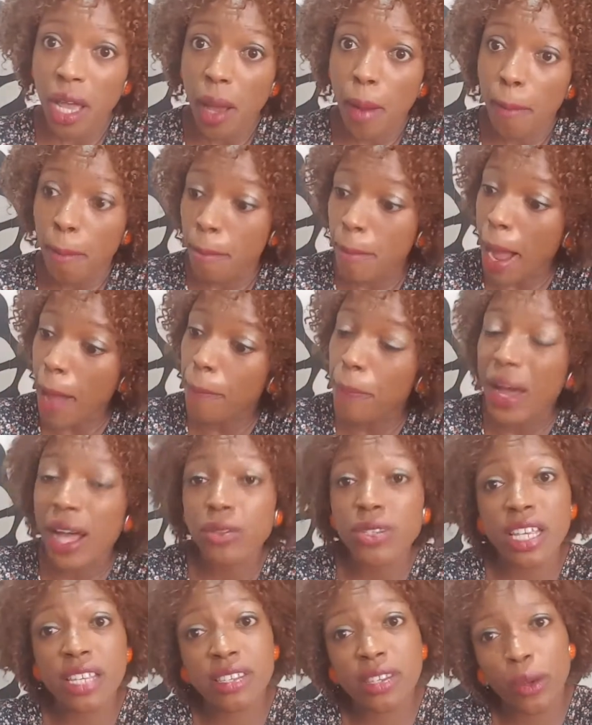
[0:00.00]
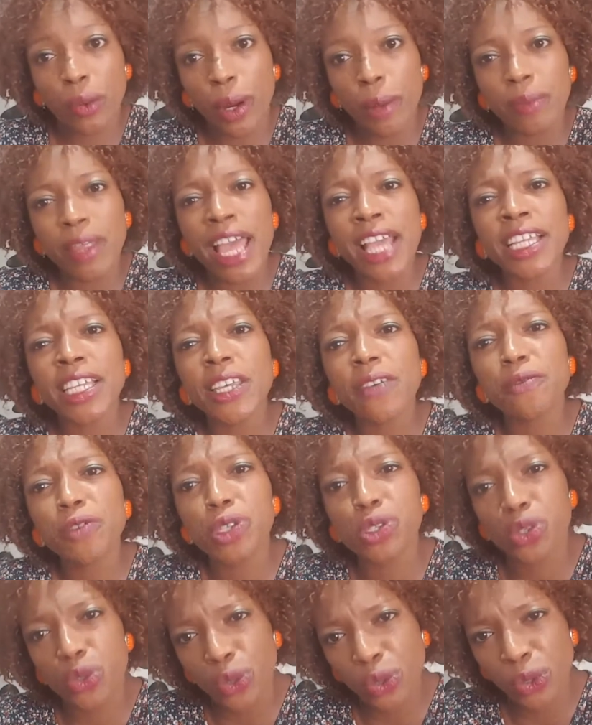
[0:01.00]
map out a script and give it
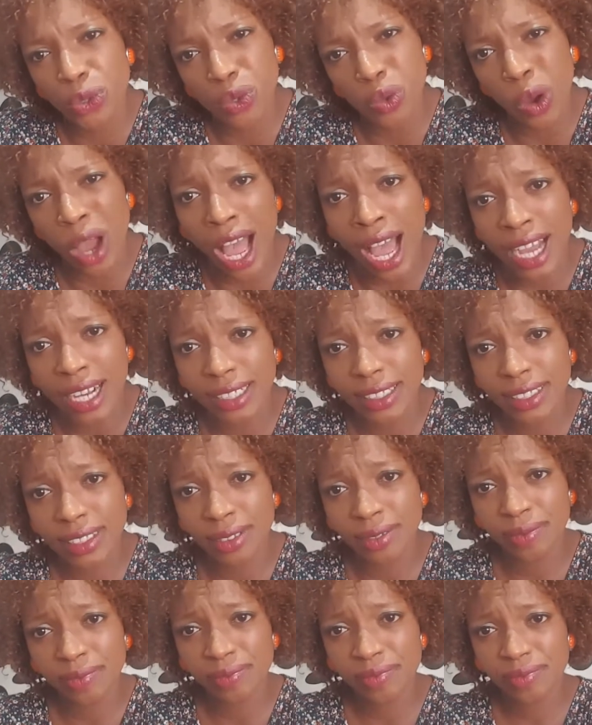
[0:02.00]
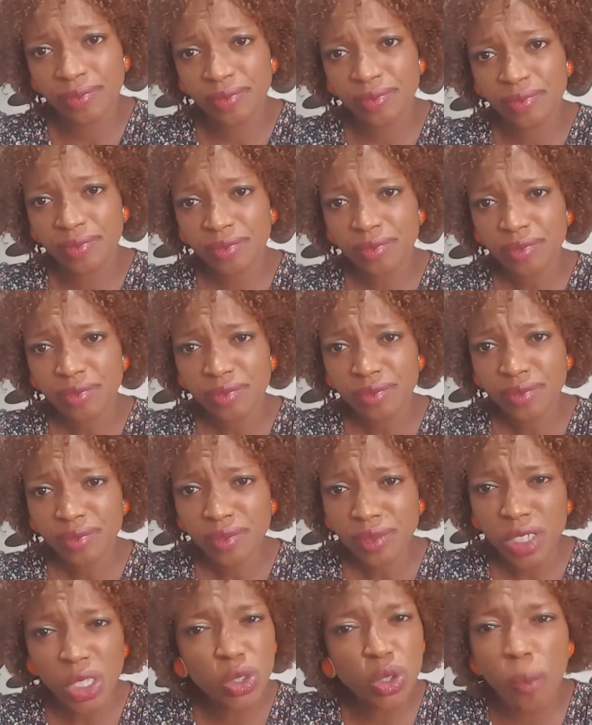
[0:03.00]
to you to act.
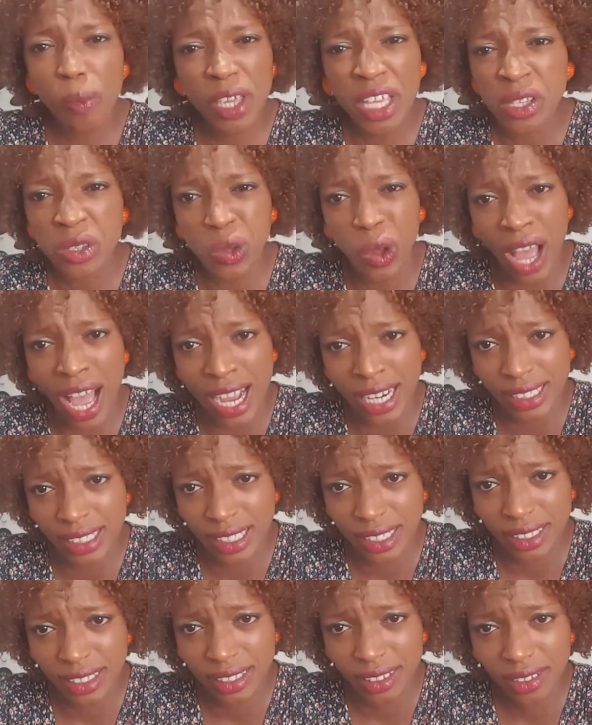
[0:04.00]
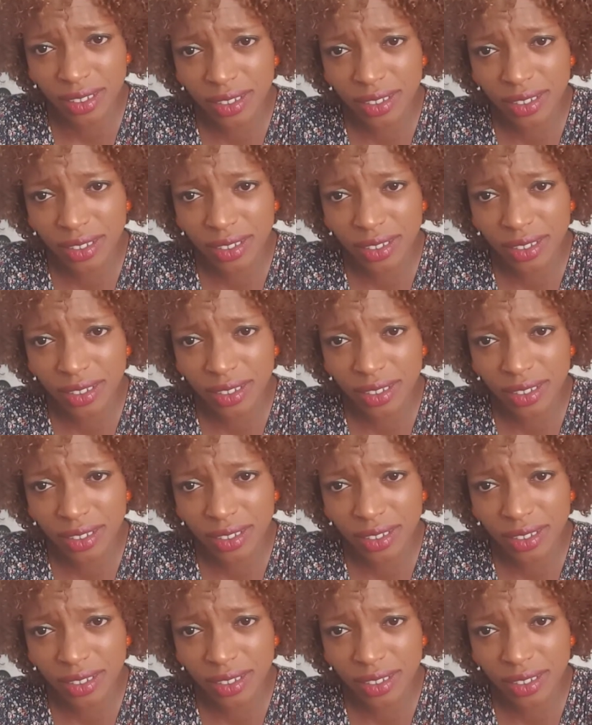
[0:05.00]
You begin to act it.